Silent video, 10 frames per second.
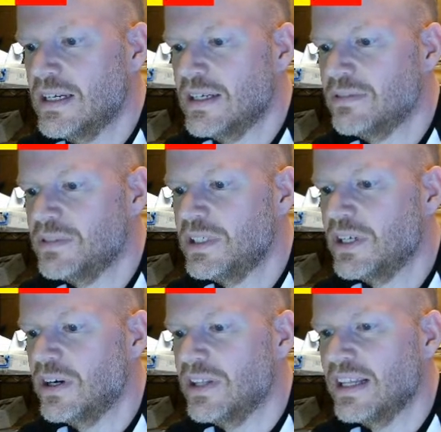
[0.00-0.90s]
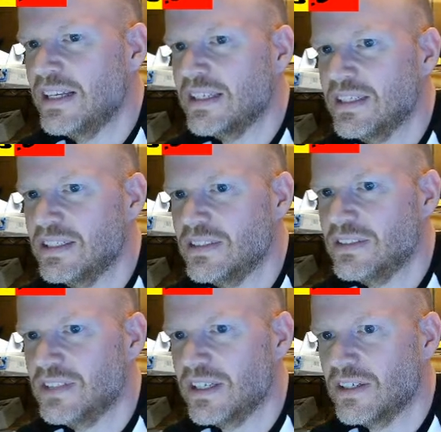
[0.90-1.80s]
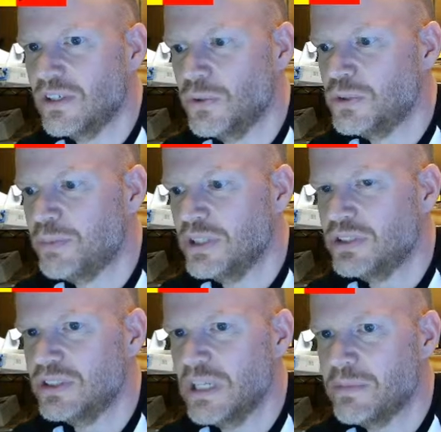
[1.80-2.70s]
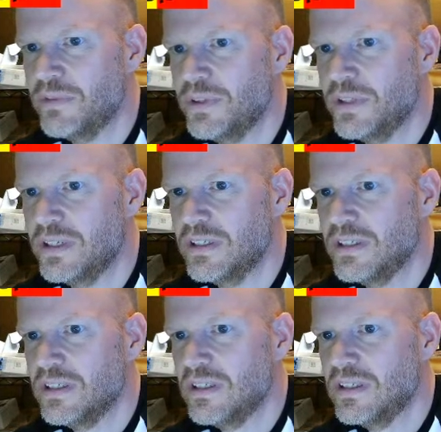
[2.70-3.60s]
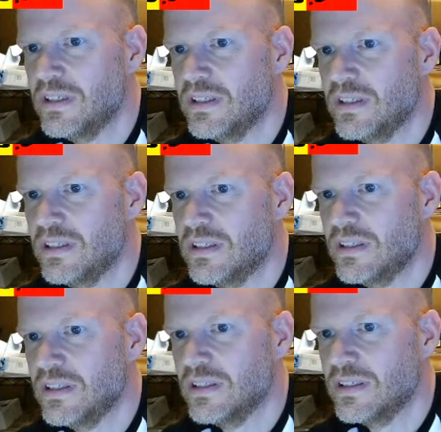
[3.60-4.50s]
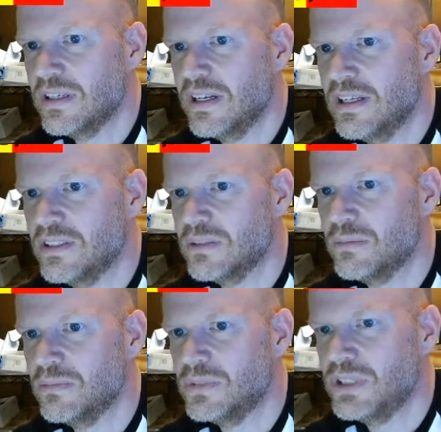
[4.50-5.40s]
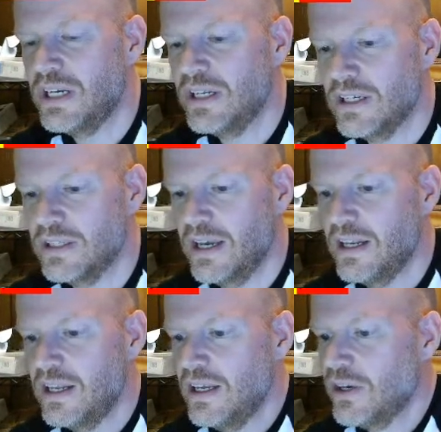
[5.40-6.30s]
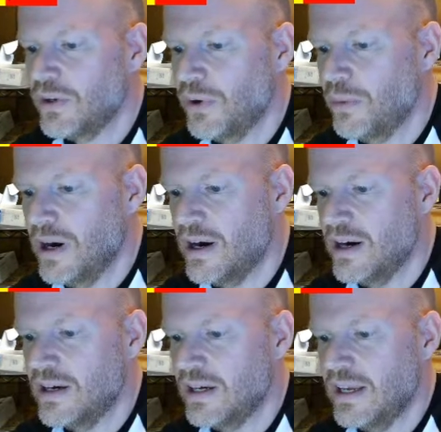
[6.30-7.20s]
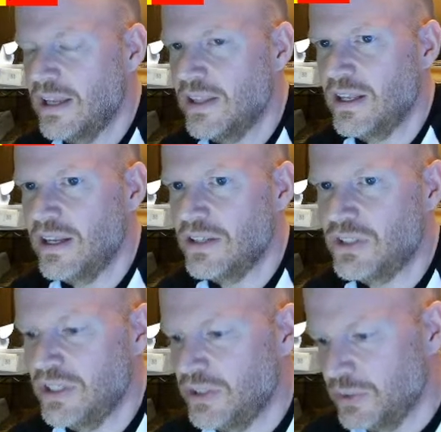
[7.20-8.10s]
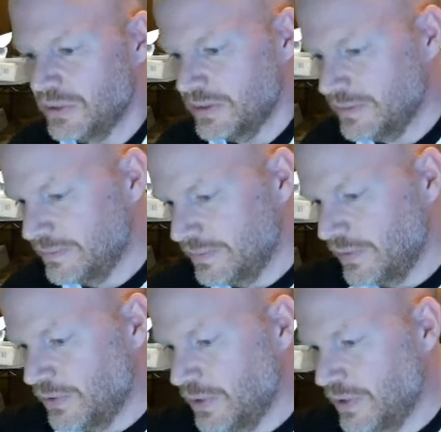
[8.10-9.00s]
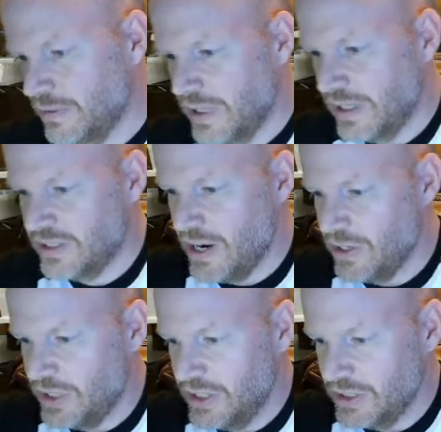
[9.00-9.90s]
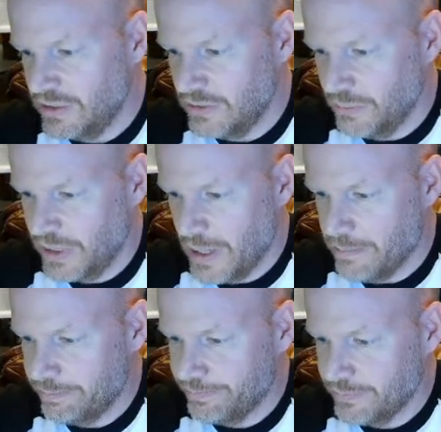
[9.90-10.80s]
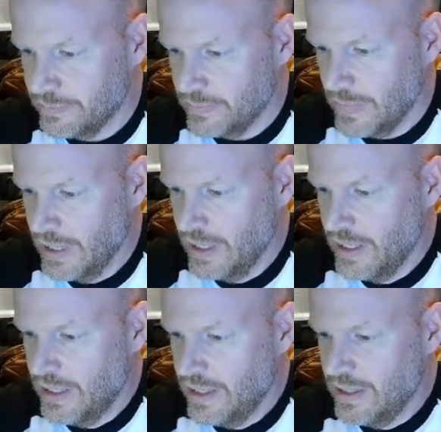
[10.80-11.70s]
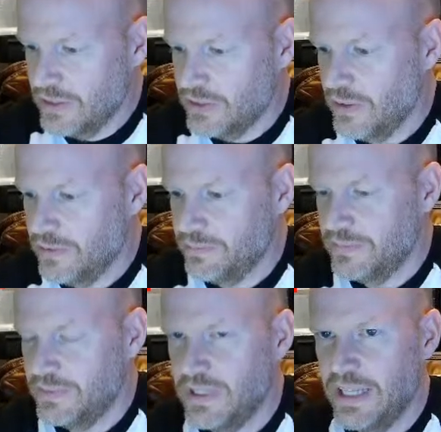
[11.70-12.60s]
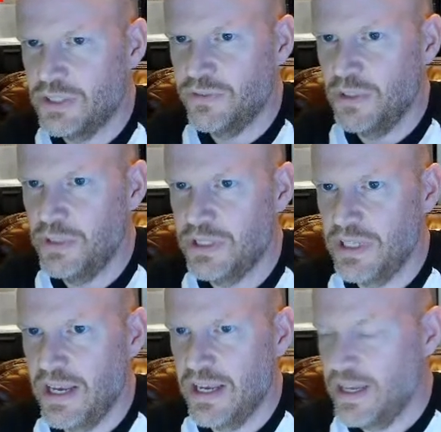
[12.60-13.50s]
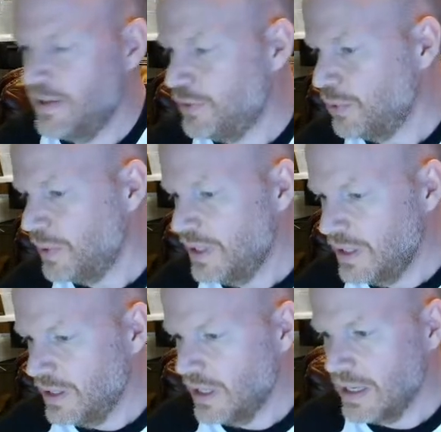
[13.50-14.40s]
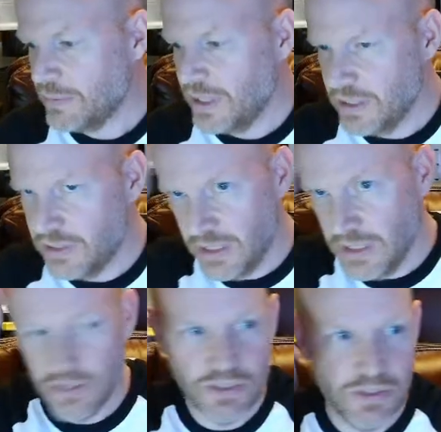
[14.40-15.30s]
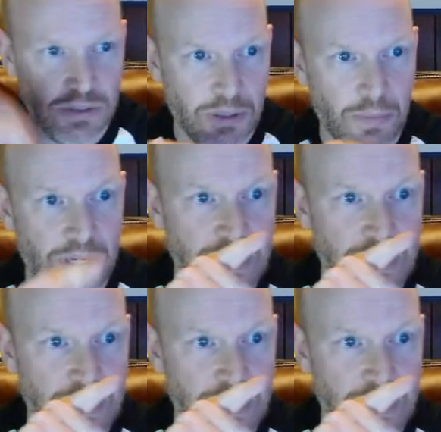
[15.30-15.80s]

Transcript: what do you call that? Like a Ghostbusters type of a thing. Kind of get some shading on that. Crowbar, and then a T-tool for like tire changing, something like that. So that's the freebie today. And if you win, I'm going to send it out to somebody